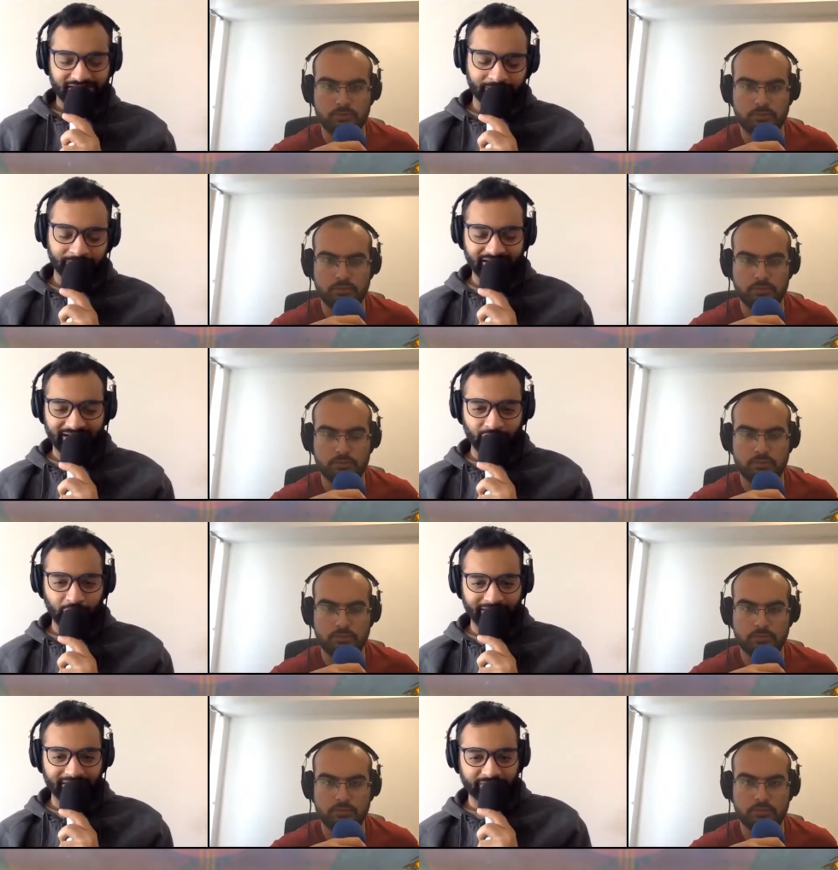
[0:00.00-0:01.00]
Speaker 1: pretty
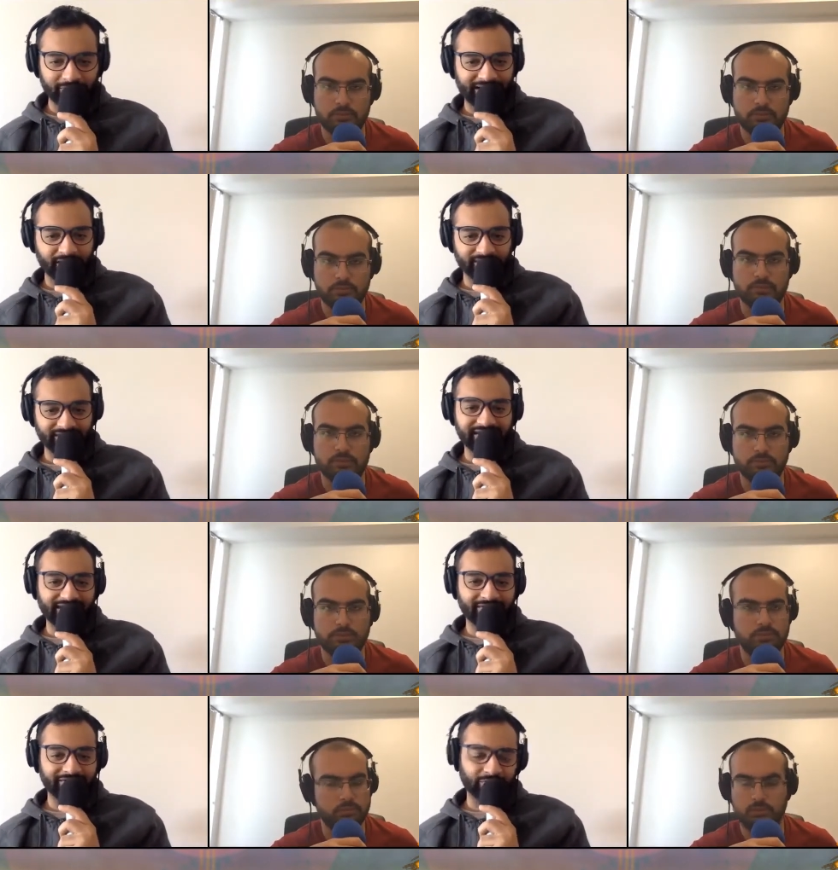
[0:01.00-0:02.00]
economical as well. I don't think he gave away
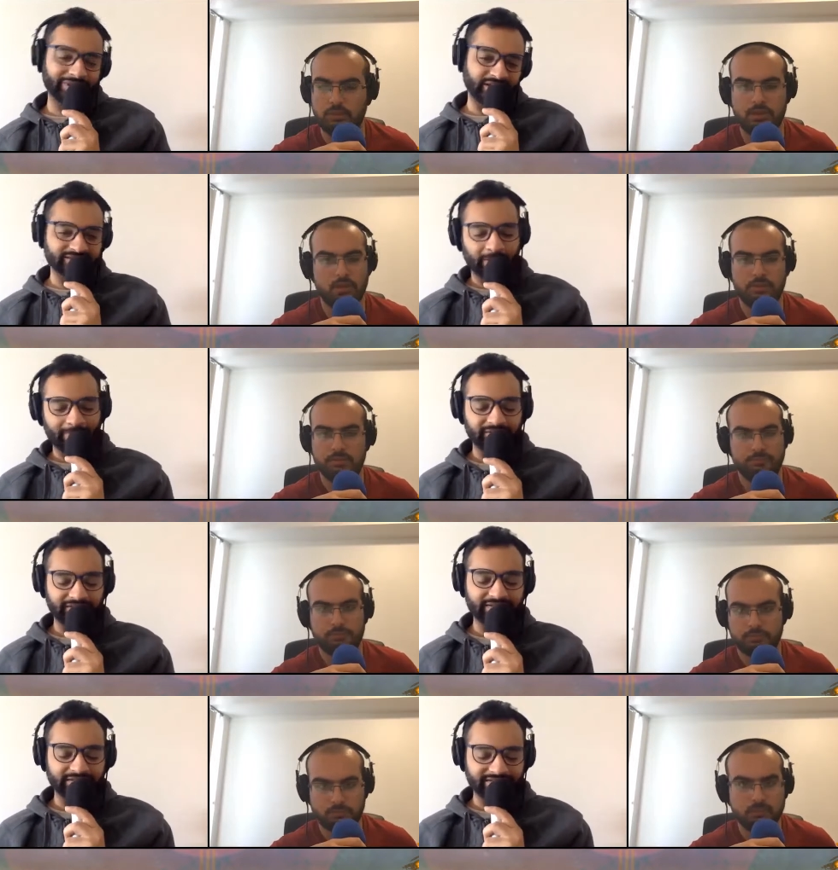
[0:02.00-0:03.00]
too many runs. Compared to the
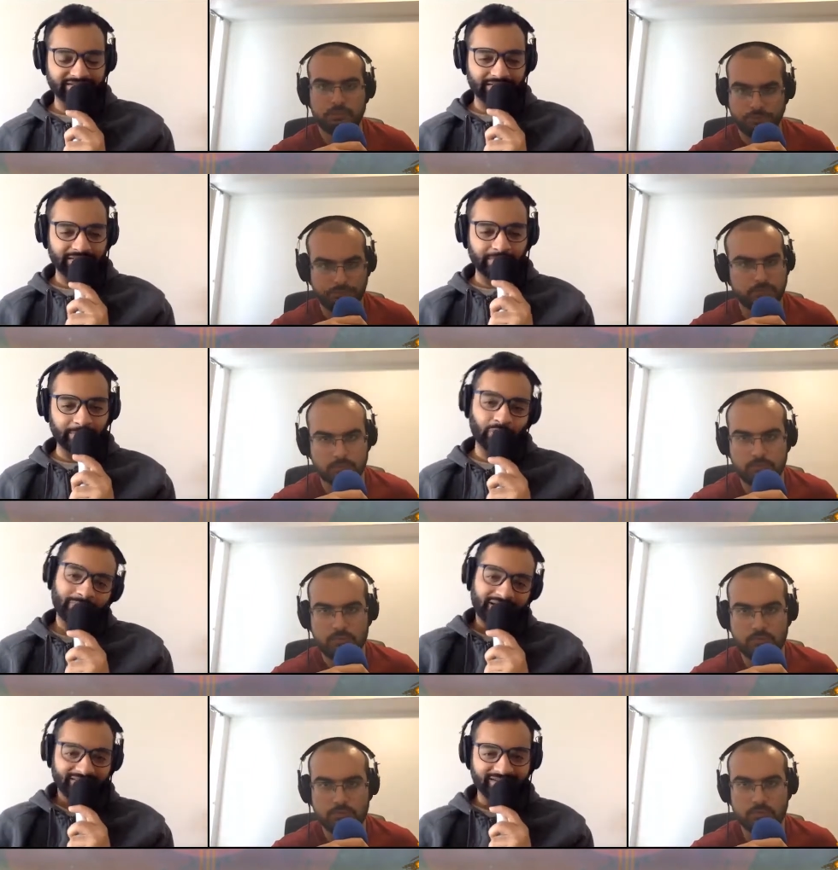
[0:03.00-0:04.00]
others, yes, a little bit more, but I
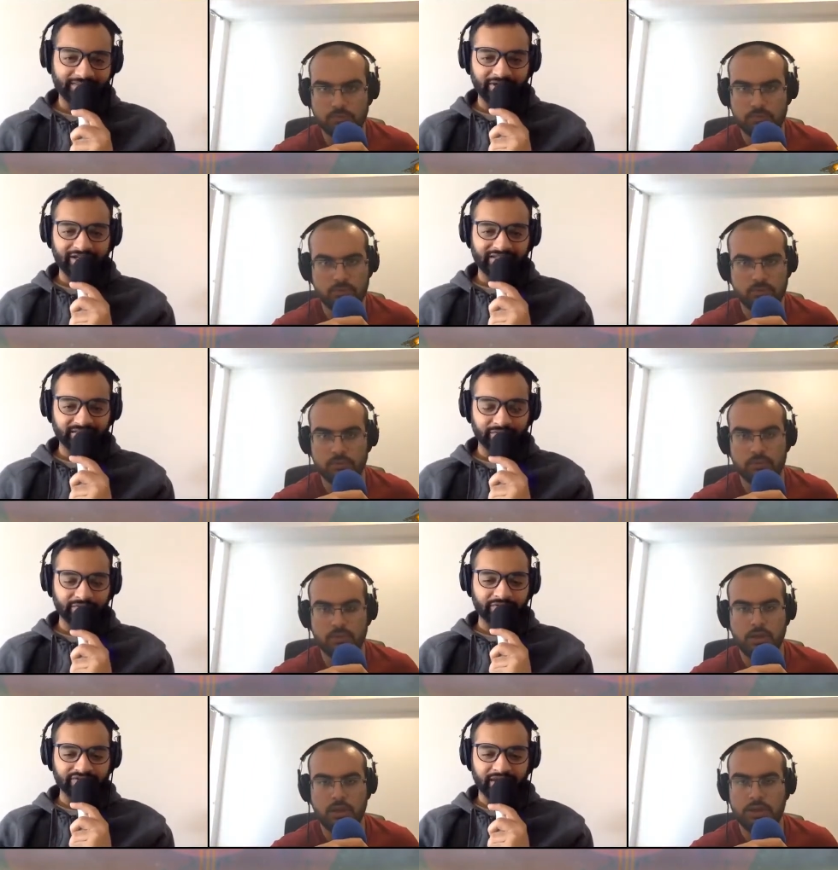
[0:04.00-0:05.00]
think pretty decent for the
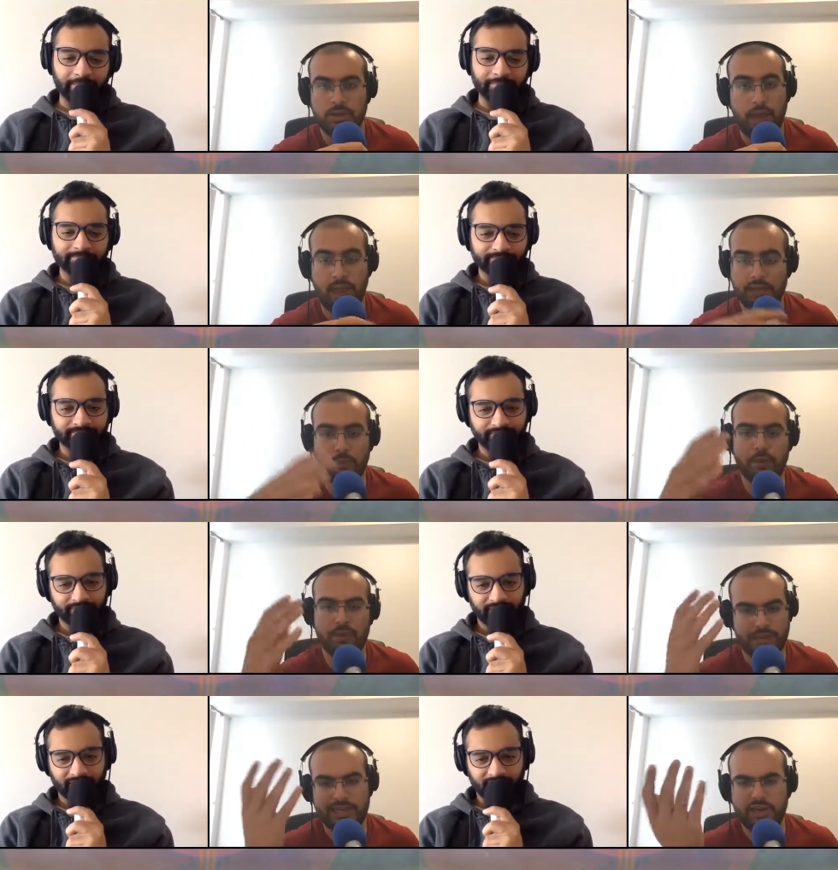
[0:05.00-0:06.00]
first game.
Speaker 2: Yeah, and the way,
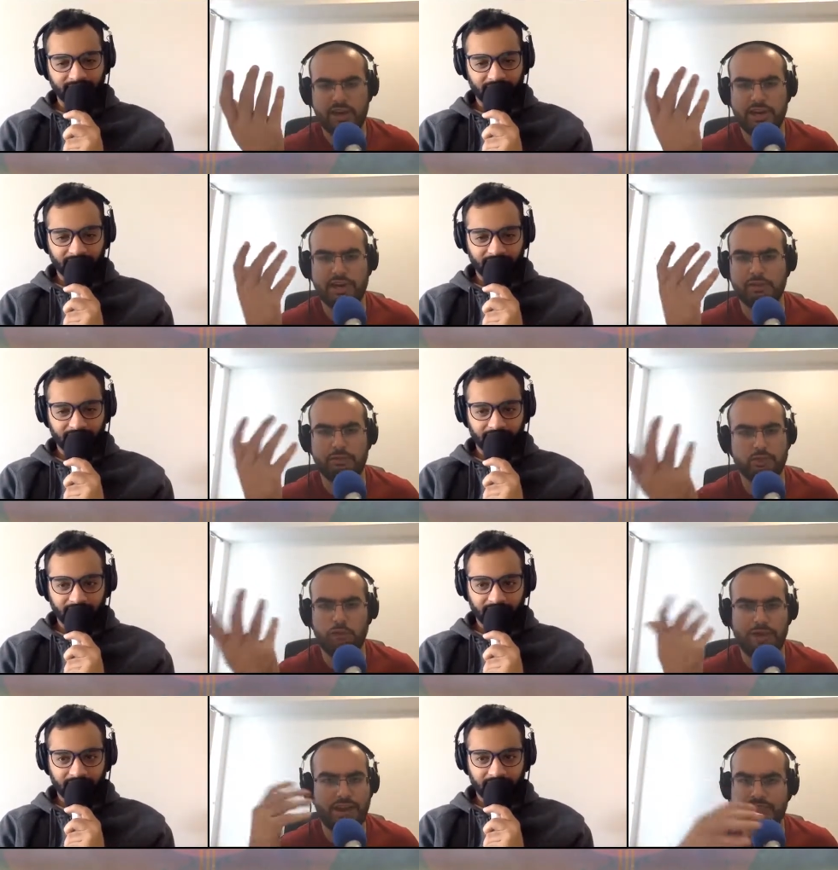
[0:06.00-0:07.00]
like he got hit in his first over.
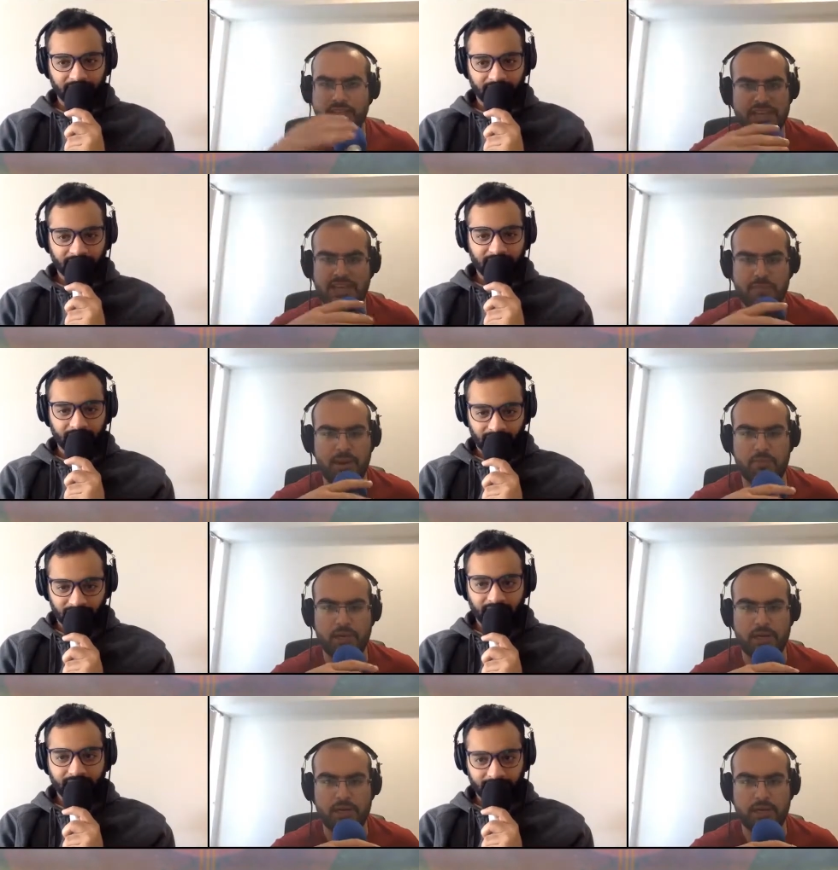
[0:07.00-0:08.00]
After that, he came back
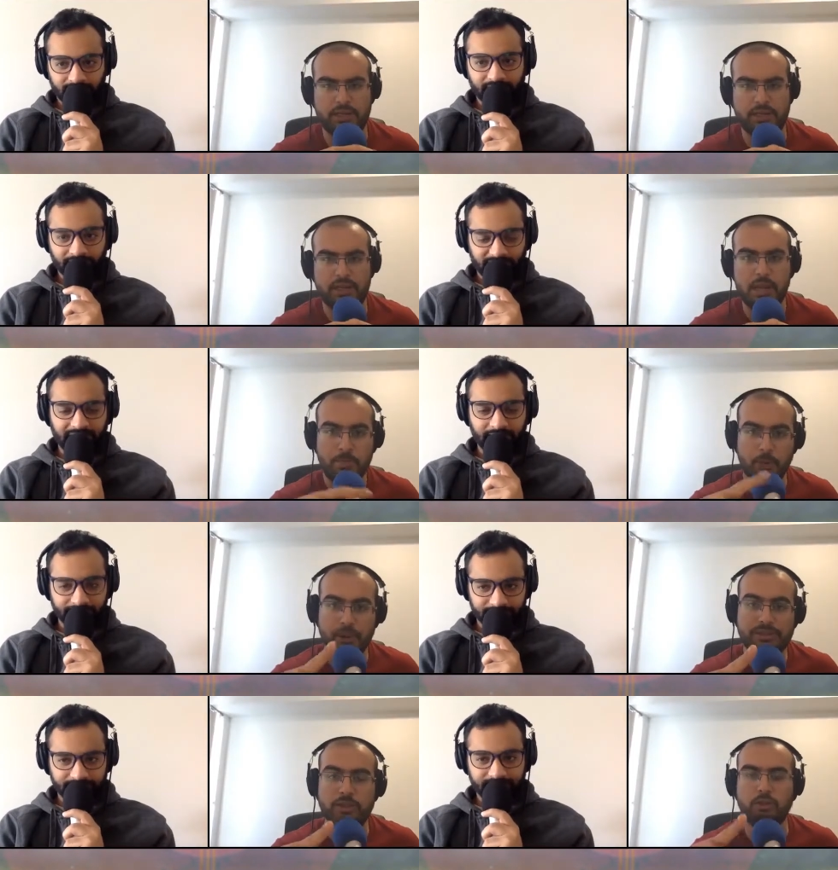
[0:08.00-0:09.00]
brilliantly, I think. Yeah. But one
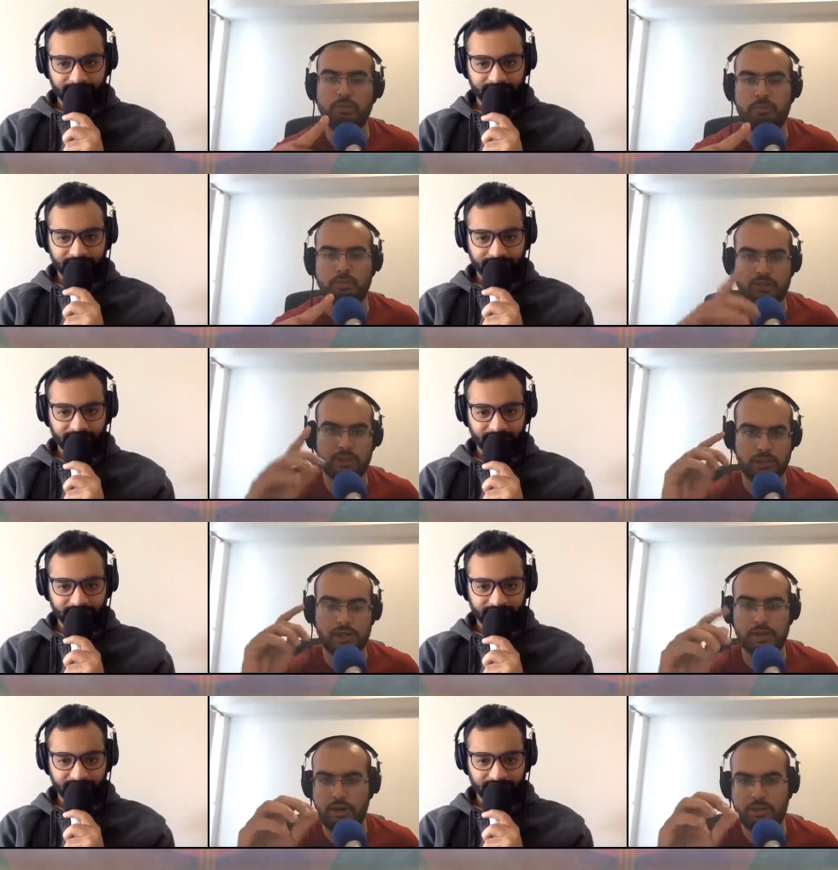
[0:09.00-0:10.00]
thing you mentioned
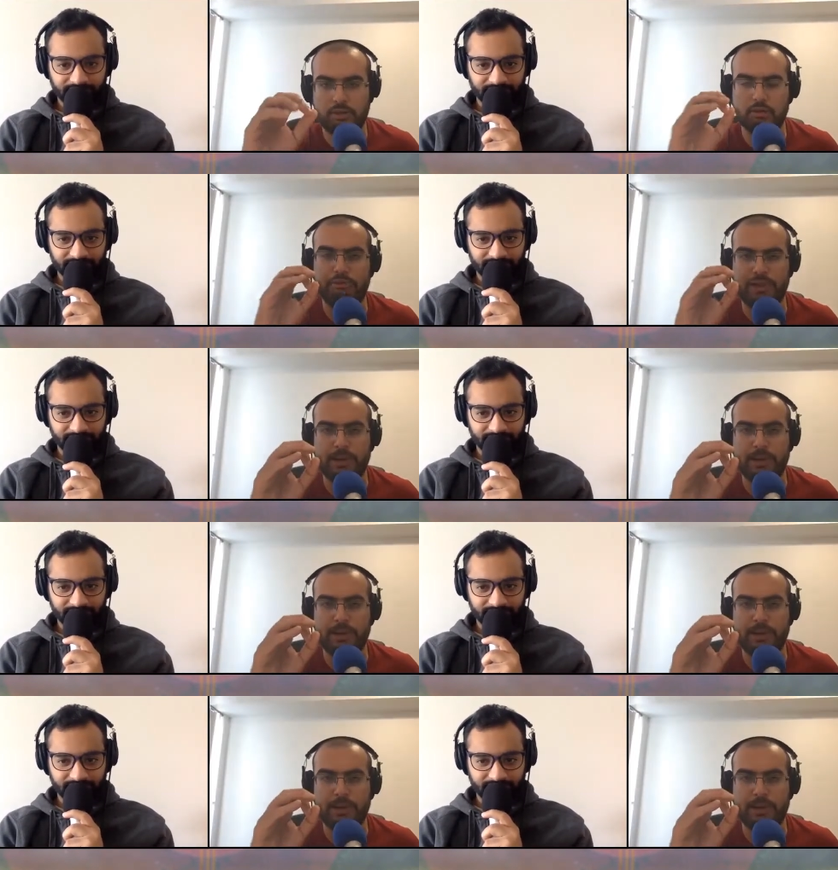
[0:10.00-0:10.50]
earlier, I think was very